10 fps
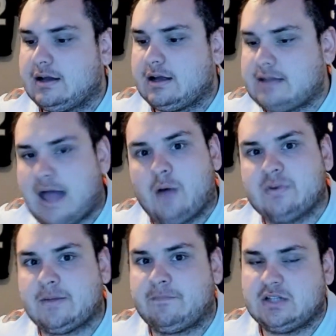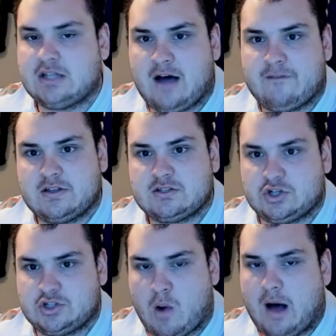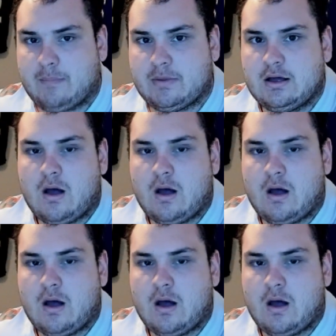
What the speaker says: Now it's up for the offense to show up.